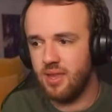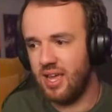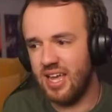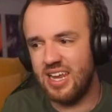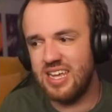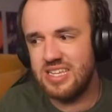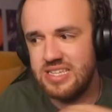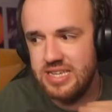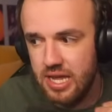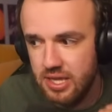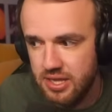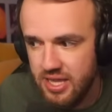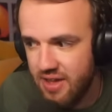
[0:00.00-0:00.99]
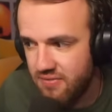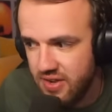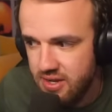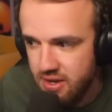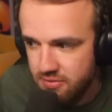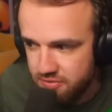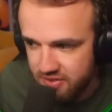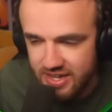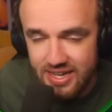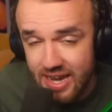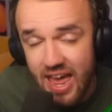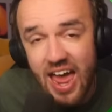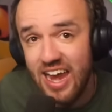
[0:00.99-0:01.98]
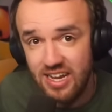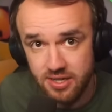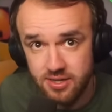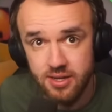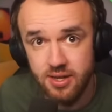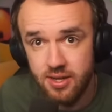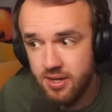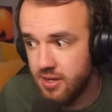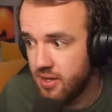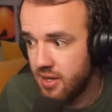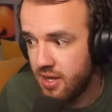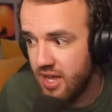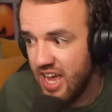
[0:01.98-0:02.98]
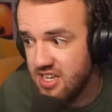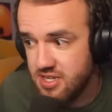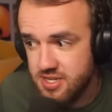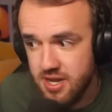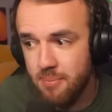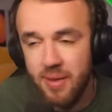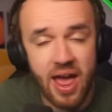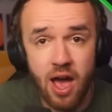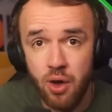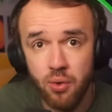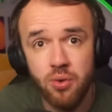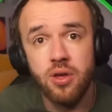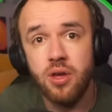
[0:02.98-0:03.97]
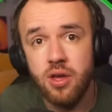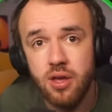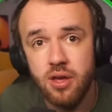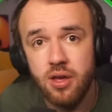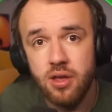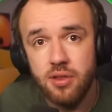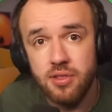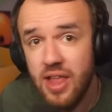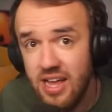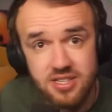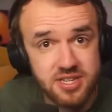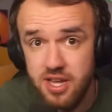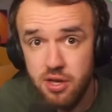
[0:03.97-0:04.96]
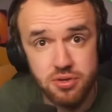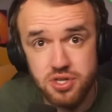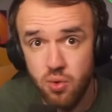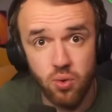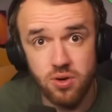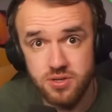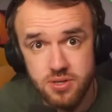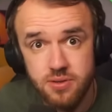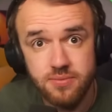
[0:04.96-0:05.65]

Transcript: It is 11-9. And somehow Lazio scores.